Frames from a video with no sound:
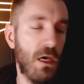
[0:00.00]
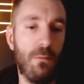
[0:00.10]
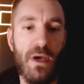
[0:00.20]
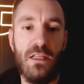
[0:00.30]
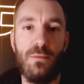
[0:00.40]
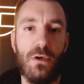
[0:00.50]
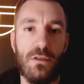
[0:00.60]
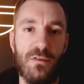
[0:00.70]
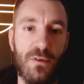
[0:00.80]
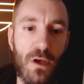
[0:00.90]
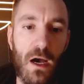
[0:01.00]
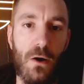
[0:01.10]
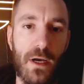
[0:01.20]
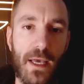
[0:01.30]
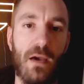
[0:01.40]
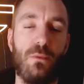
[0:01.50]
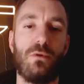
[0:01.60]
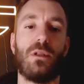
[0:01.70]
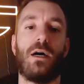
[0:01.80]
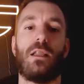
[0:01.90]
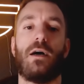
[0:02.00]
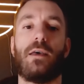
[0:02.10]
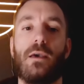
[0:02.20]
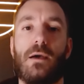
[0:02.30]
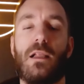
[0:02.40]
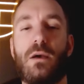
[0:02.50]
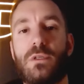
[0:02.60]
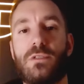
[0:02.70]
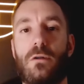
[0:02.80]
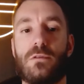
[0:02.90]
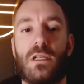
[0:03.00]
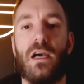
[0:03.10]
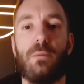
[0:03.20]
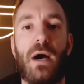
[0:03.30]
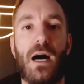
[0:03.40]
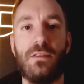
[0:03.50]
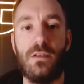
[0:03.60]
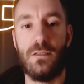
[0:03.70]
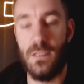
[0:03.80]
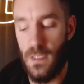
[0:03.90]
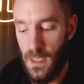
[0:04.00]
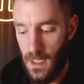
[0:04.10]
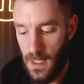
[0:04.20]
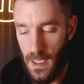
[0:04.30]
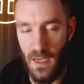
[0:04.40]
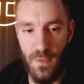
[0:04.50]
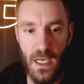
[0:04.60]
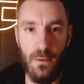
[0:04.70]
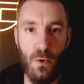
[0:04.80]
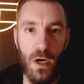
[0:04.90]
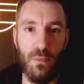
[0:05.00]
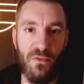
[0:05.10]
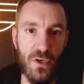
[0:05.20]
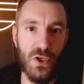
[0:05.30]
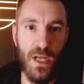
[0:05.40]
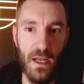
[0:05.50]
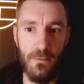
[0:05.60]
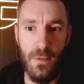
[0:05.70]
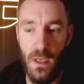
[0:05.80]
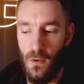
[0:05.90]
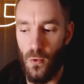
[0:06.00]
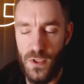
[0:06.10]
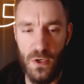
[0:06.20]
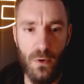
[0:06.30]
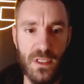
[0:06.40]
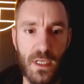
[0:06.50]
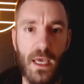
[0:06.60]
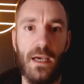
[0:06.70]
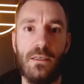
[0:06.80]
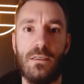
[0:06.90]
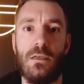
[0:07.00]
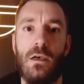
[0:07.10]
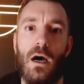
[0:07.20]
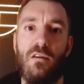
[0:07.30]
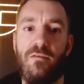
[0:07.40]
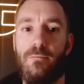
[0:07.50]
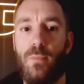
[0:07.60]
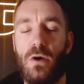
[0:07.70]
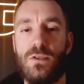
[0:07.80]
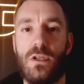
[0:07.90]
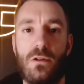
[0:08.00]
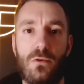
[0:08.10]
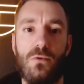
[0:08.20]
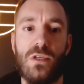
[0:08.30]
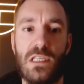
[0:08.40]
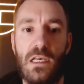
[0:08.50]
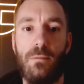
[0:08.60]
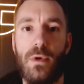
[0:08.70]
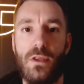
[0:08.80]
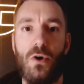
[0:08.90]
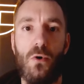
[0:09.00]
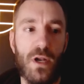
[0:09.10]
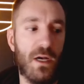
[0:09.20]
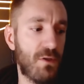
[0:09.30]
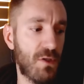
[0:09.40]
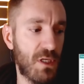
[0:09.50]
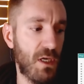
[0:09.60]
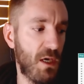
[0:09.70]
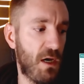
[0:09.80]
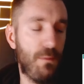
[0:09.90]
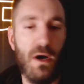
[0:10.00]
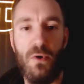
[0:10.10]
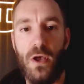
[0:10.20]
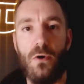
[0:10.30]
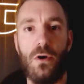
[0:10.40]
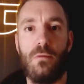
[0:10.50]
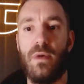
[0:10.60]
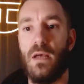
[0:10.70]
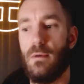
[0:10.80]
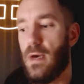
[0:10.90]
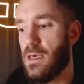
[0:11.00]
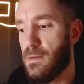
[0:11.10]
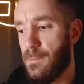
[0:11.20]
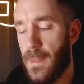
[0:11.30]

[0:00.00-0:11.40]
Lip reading: Mainly because if you know how I gamble, I like my totals, I like my unders, and I've become quite proficient at them. Wasn't always the case. I've posted a little slip in the corner to see my record on Bet MMA.